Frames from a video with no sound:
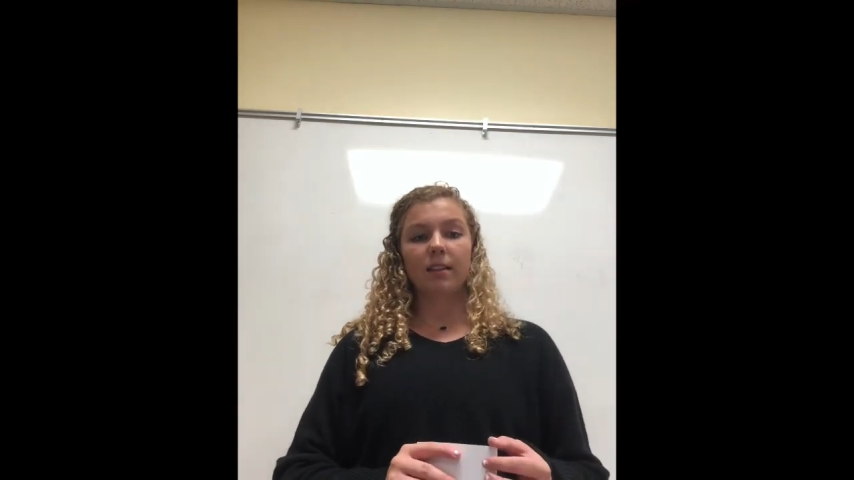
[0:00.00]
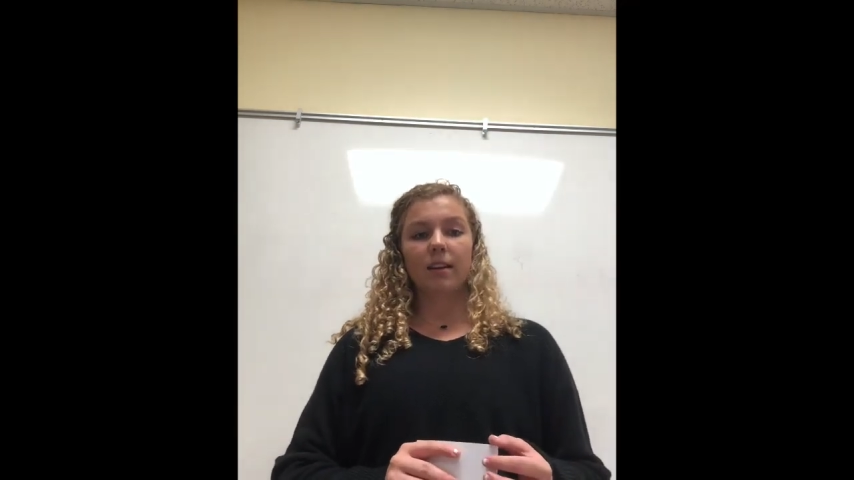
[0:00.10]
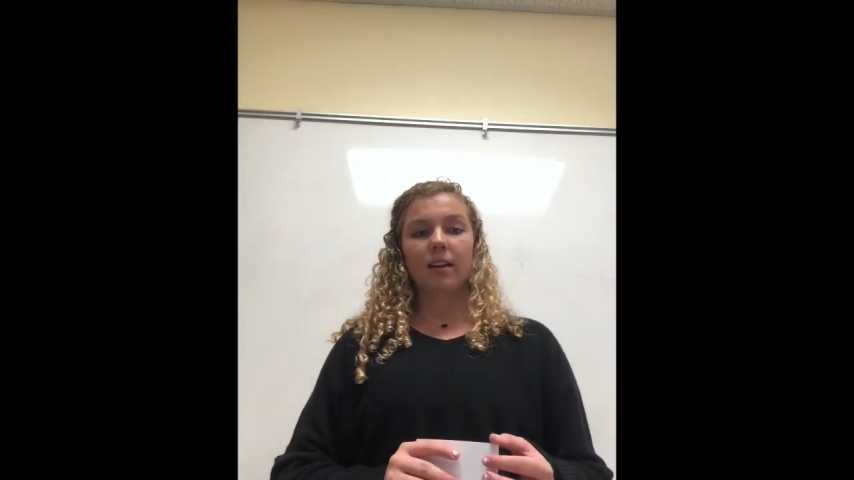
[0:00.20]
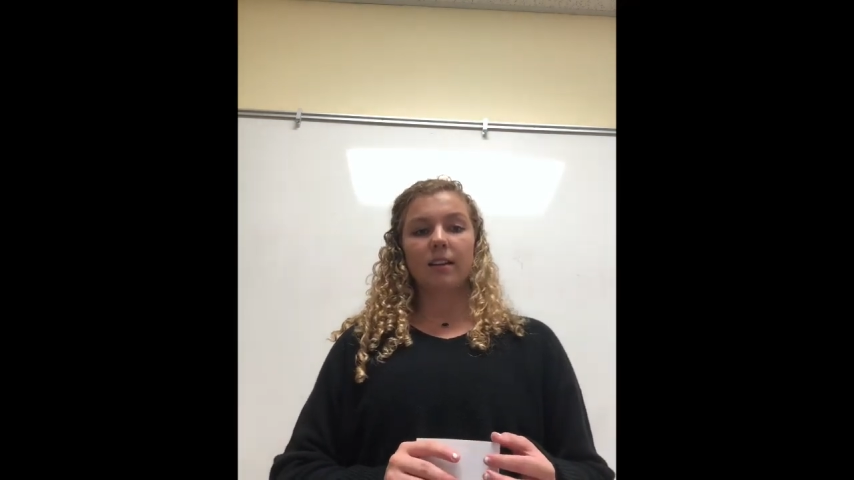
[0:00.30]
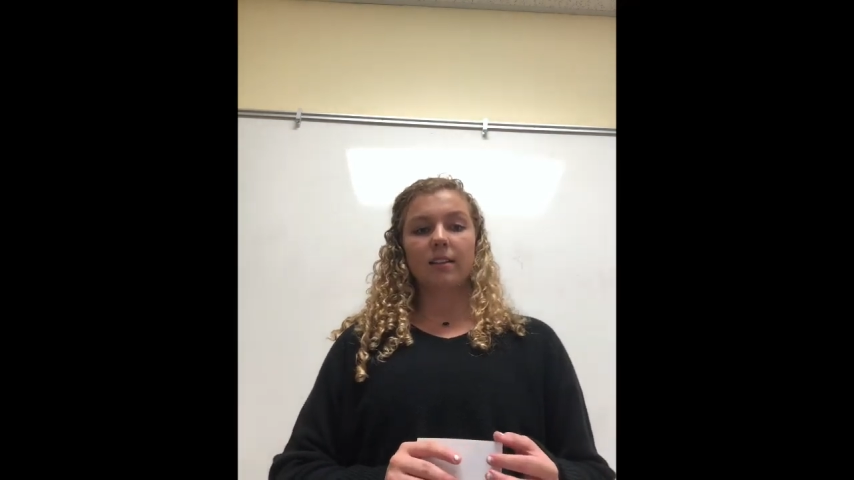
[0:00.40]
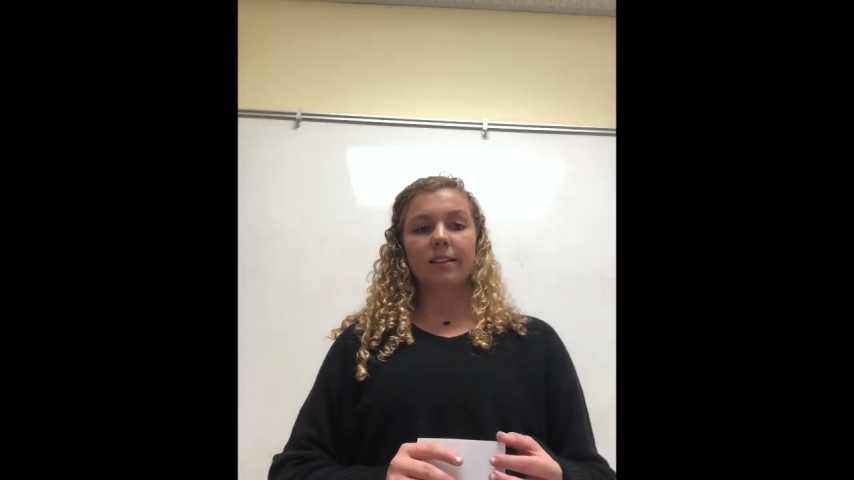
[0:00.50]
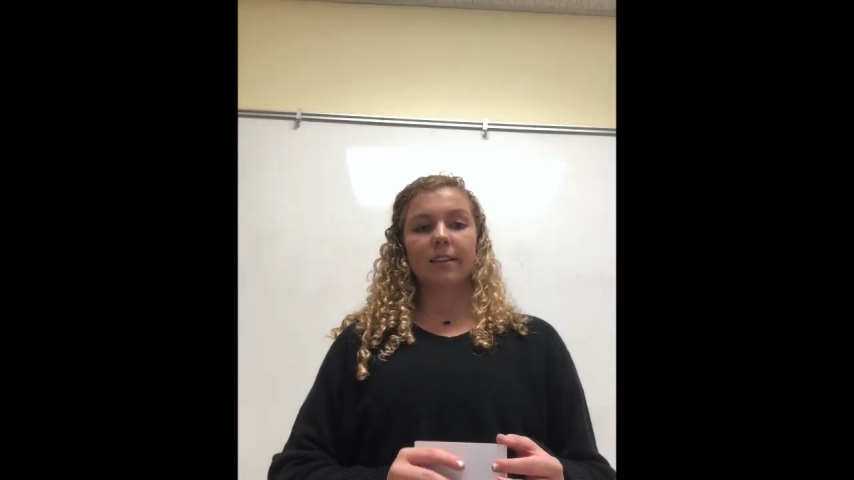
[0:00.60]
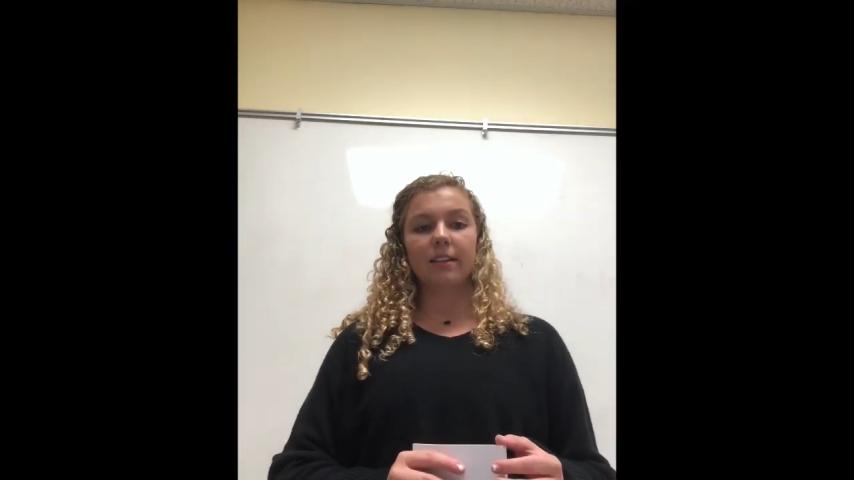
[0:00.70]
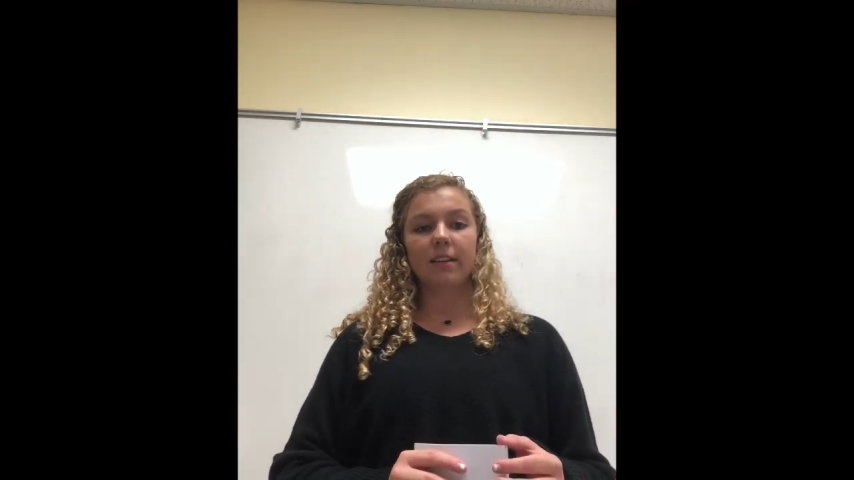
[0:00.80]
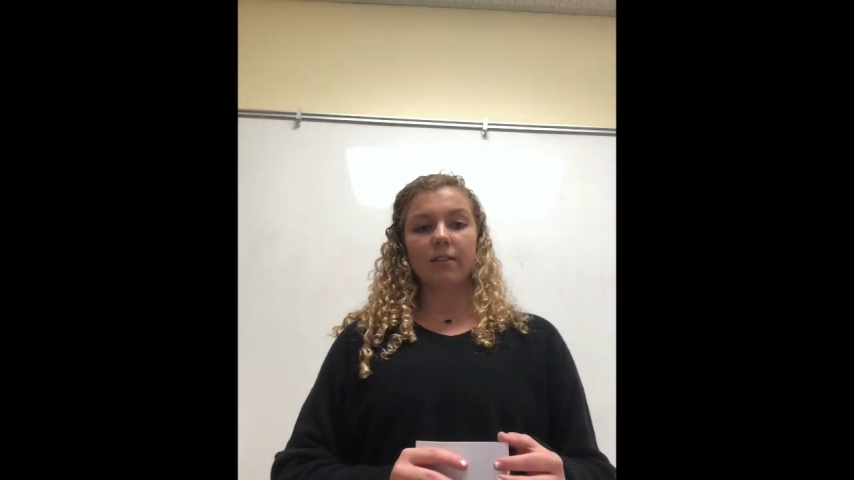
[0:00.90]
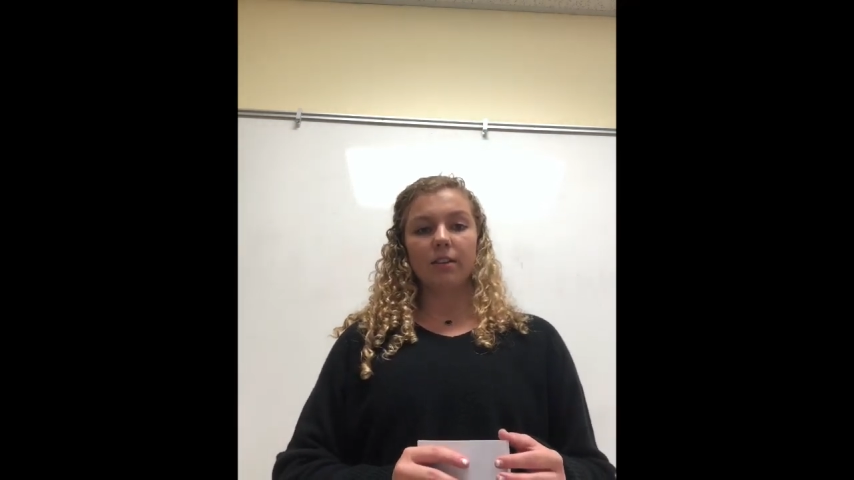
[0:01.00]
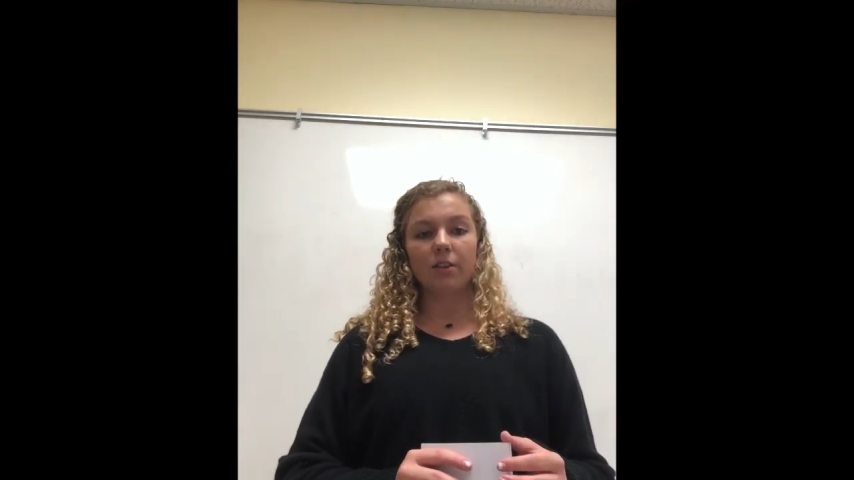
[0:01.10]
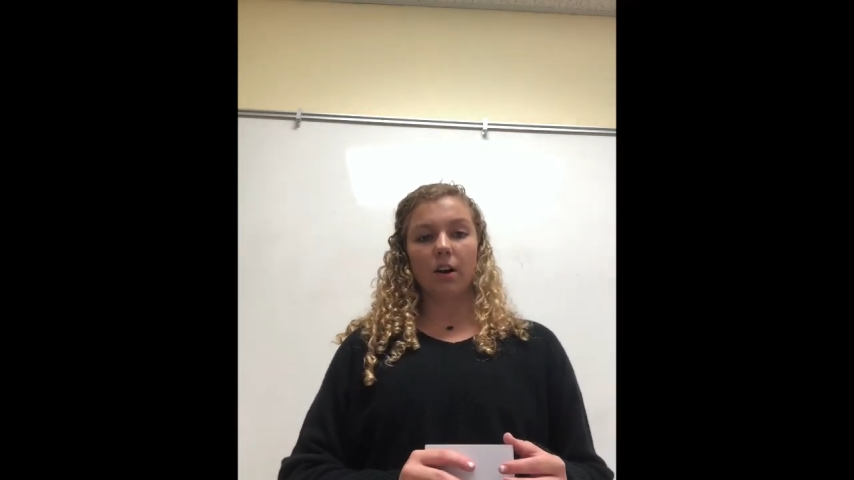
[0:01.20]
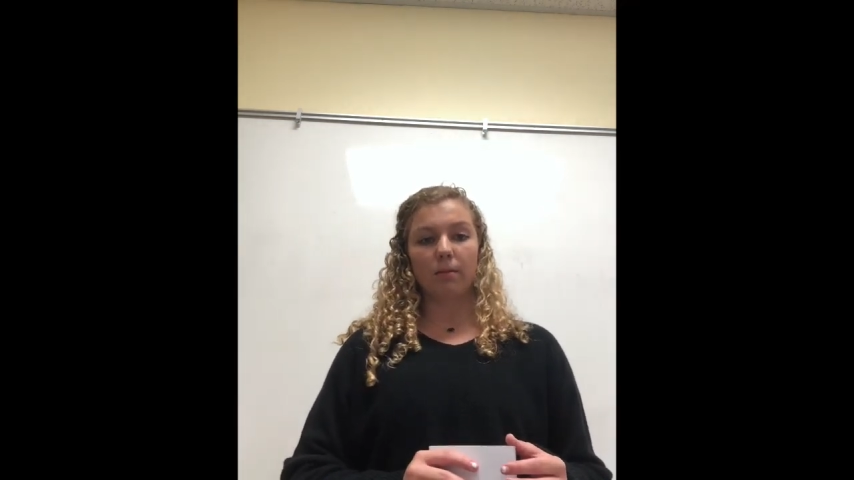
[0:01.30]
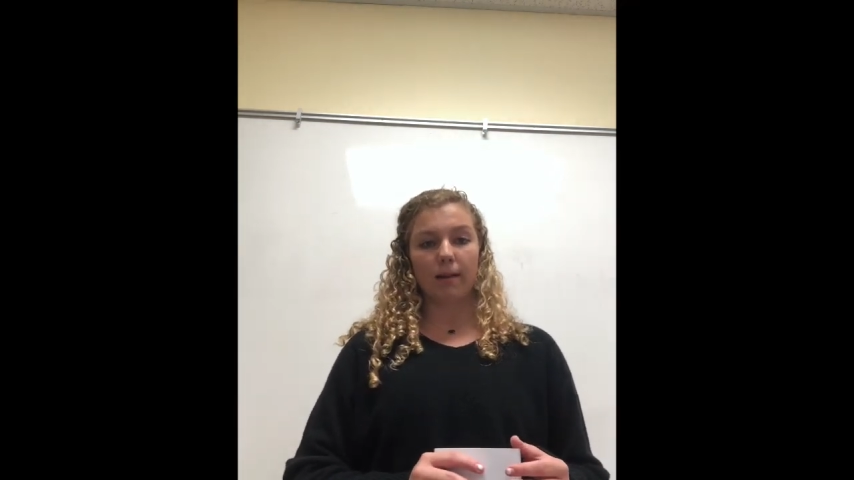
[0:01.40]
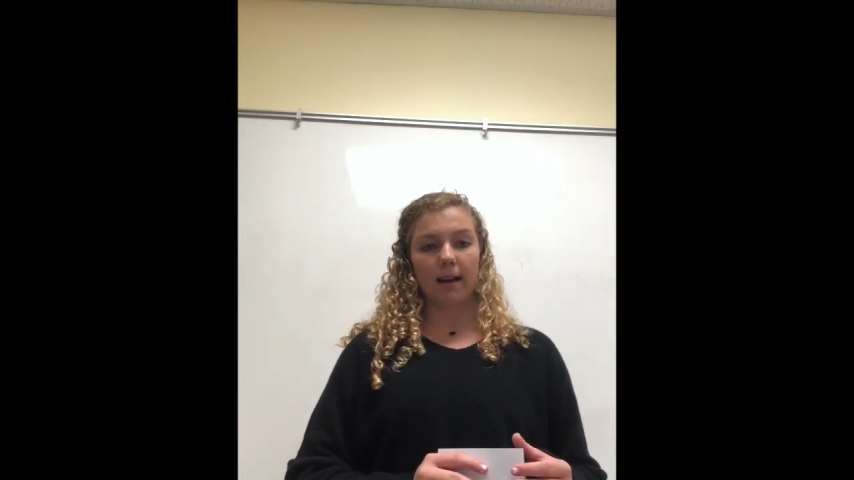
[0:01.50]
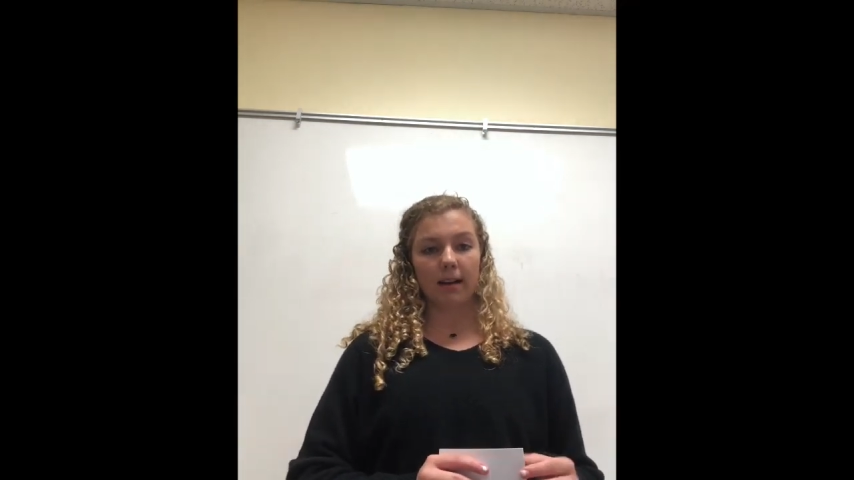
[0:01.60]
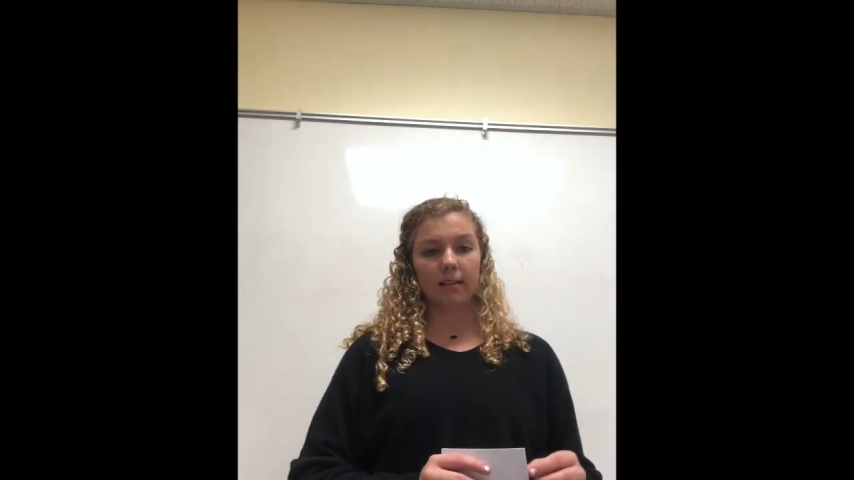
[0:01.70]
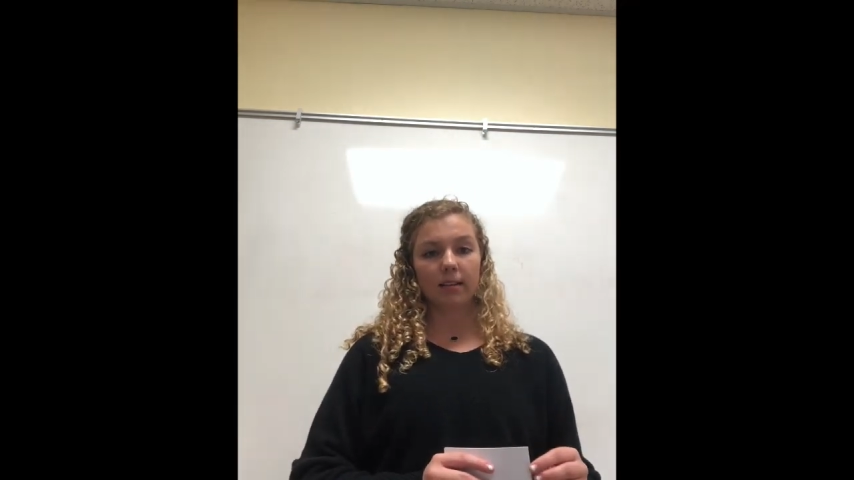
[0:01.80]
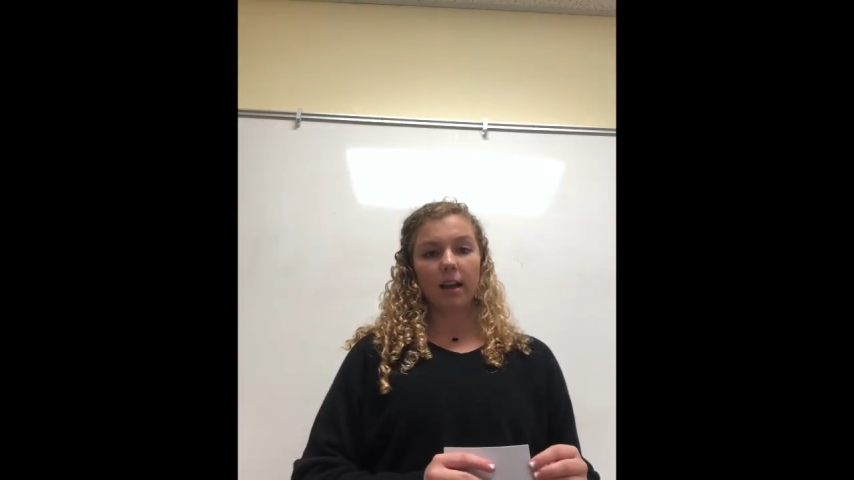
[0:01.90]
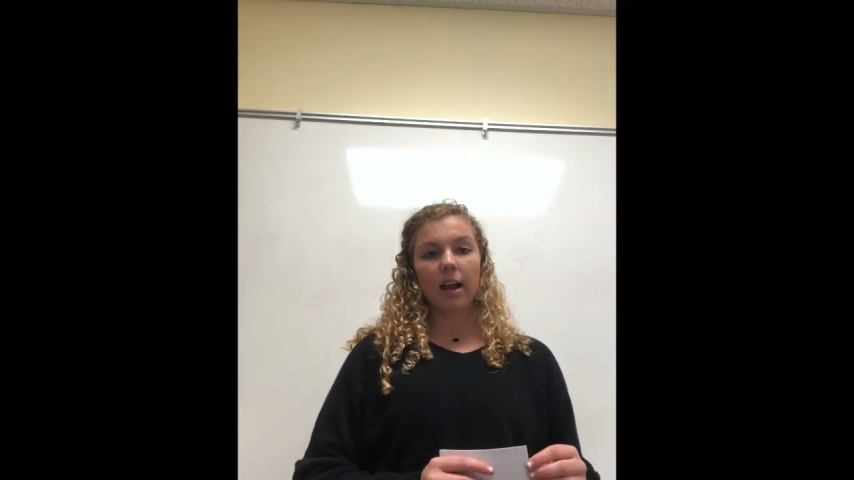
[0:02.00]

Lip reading: the series of the Intolerable Acts.